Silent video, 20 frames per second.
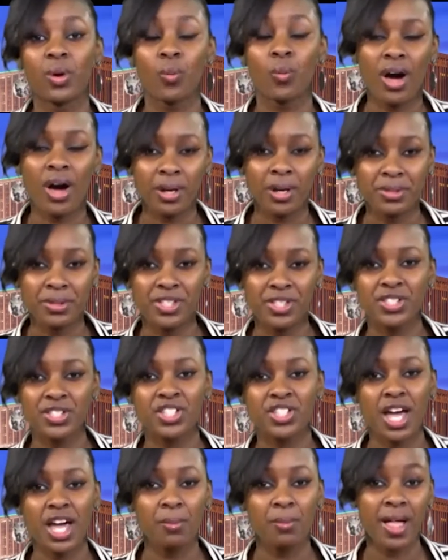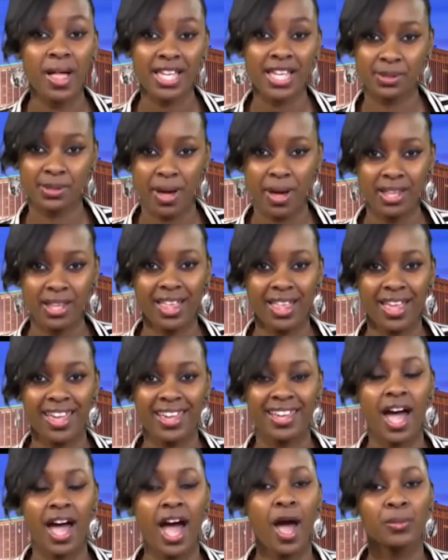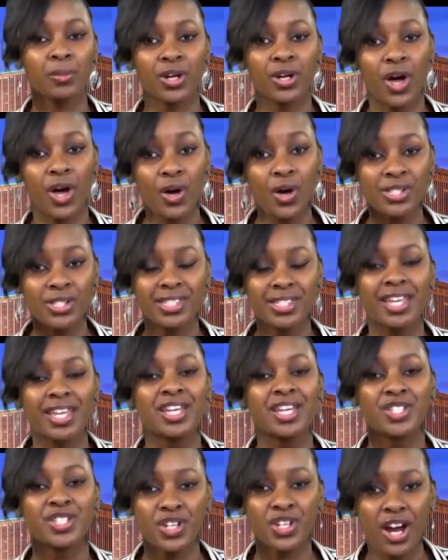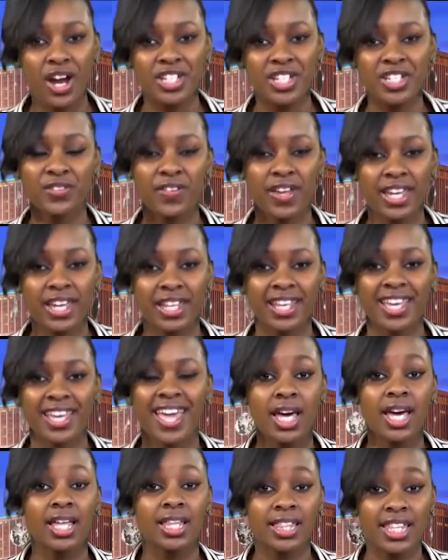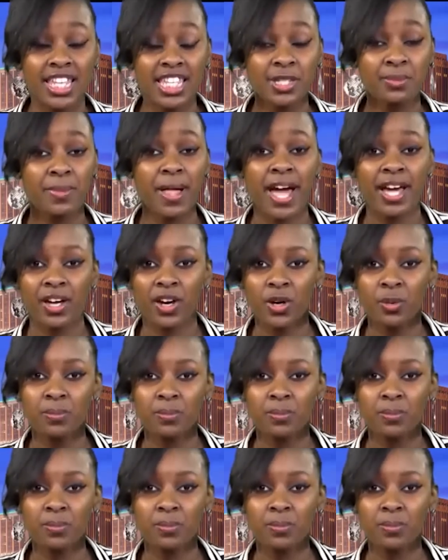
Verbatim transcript: Welcome to the Shop Black Spotlight. I'm your host, Jari Giovanna. These Black owned